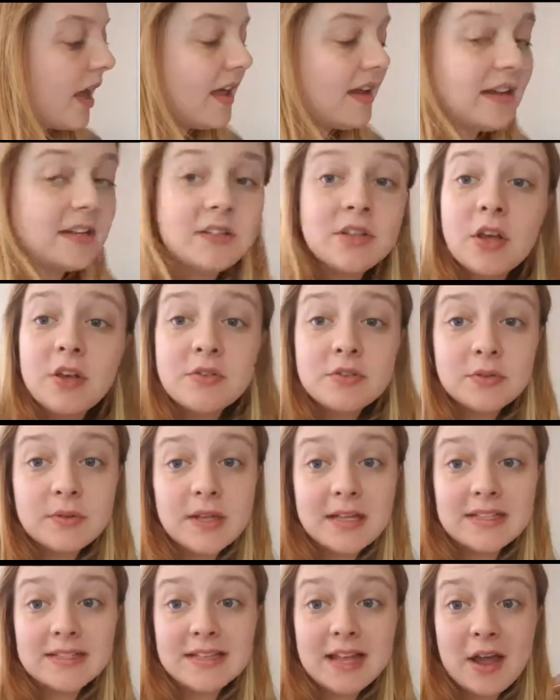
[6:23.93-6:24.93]
And in total
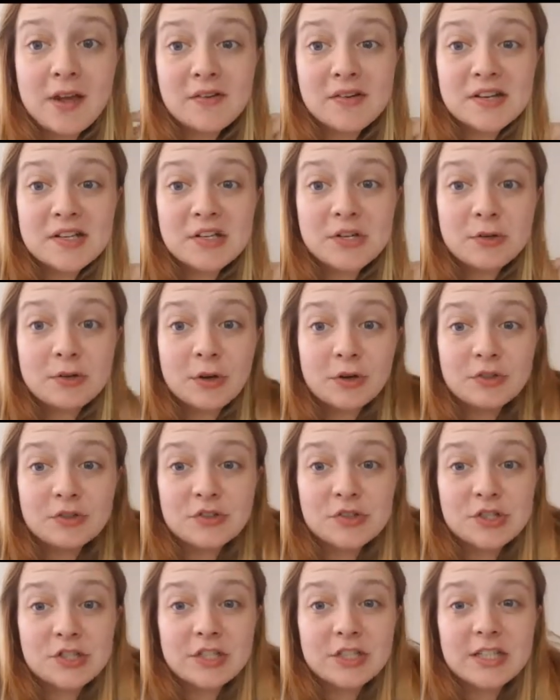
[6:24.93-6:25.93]
yesterday I read
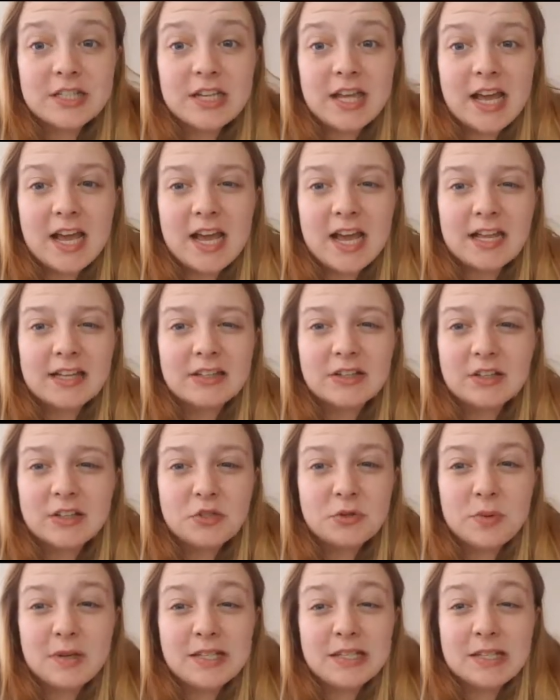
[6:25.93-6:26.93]

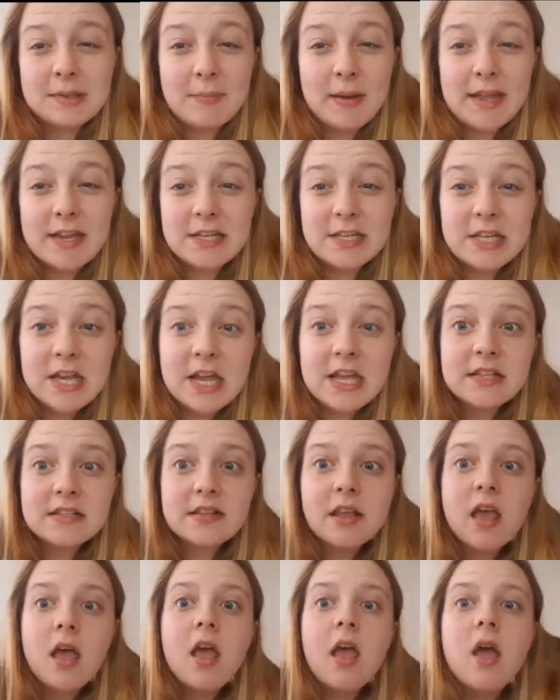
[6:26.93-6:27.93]
220 pages,
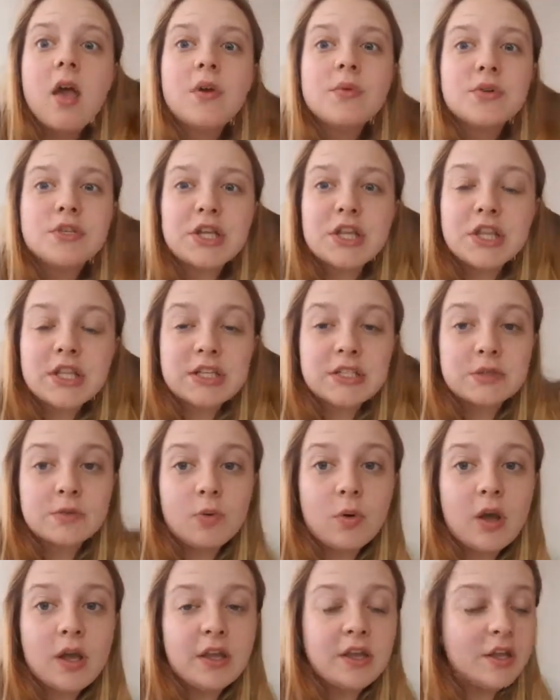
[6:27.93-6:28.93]
which I think is
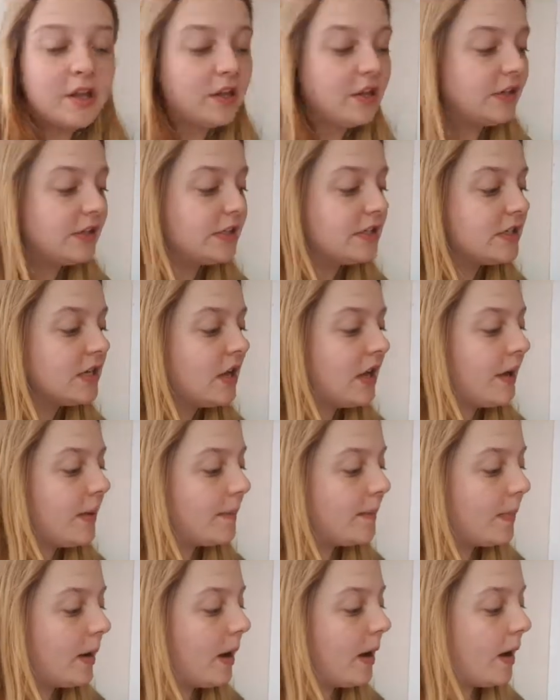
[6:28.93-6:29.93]
quite good.
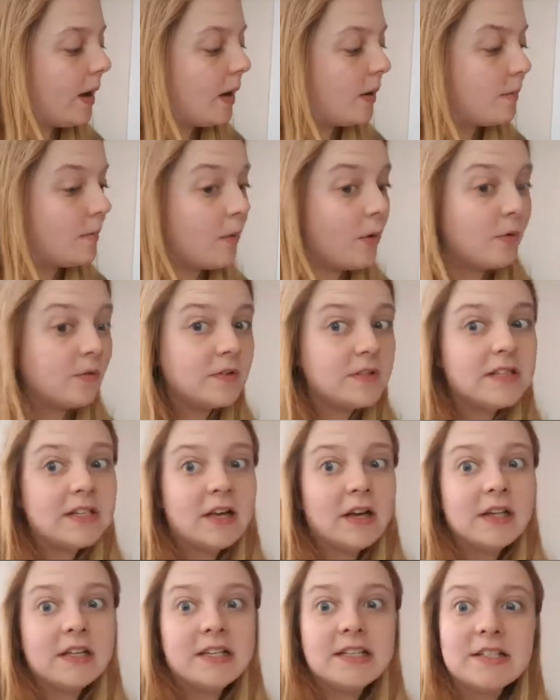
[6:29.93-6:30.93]
But obviously
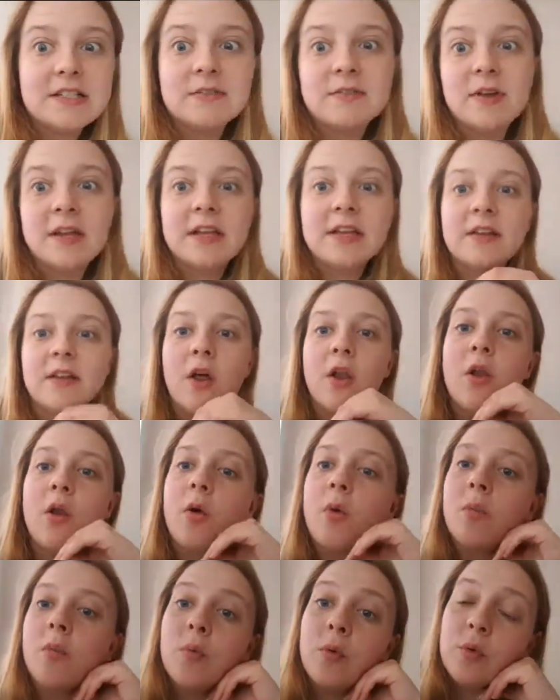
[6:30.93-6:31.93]
I need to read a
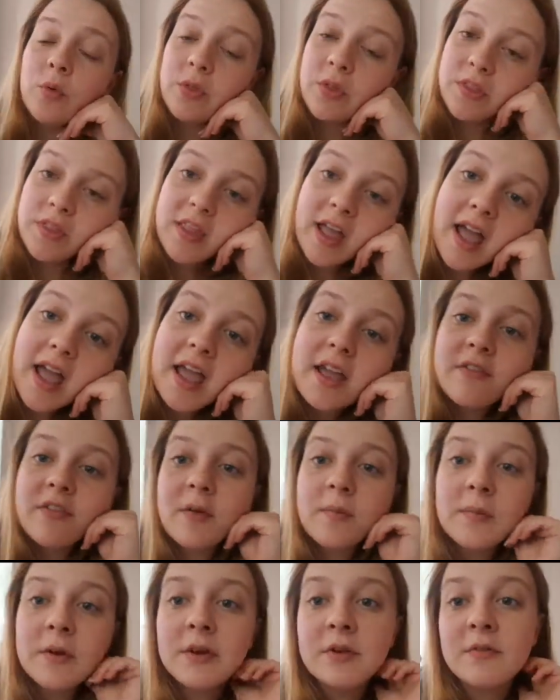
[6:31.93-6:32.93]
lot more than that if
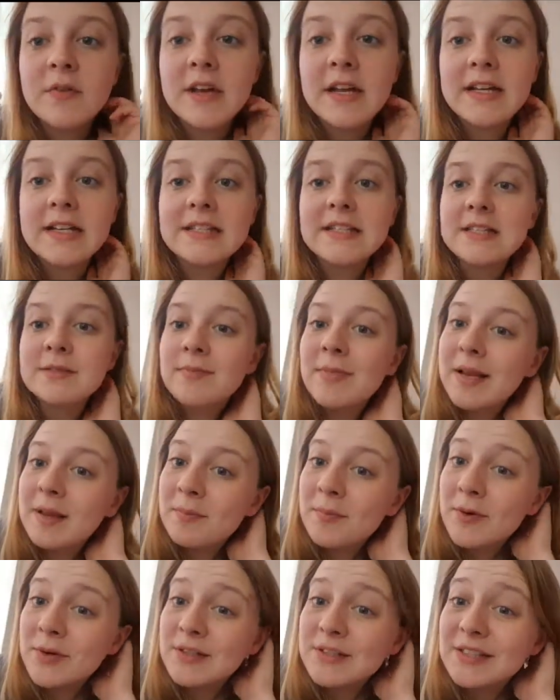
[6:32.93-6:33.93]
I'm going to read as many
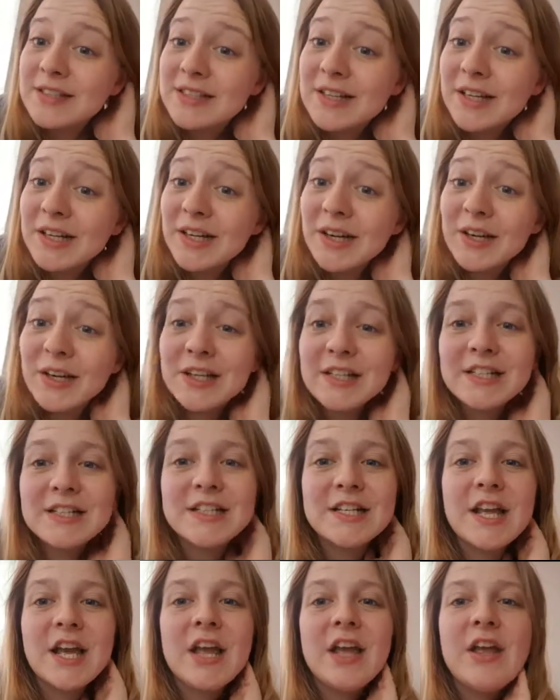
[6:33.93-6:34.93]
books as I'd like
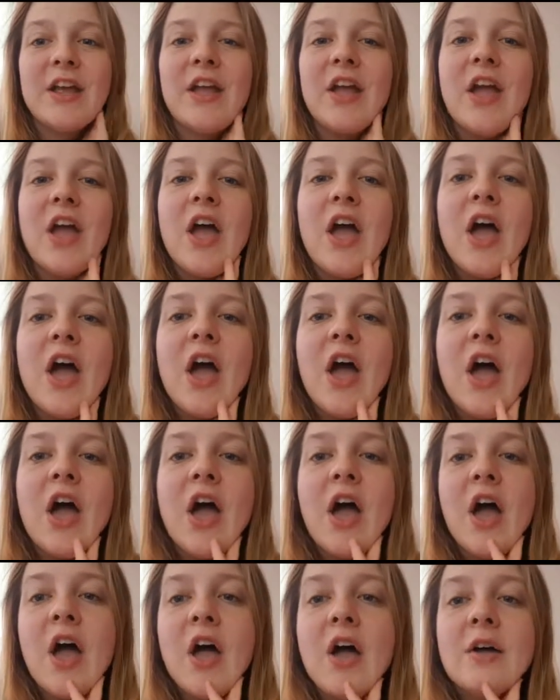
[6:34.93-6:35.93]

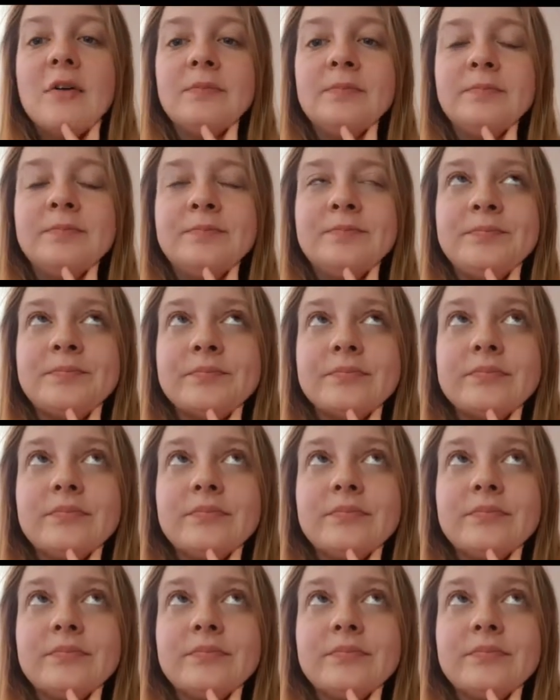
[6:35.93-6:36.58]
to.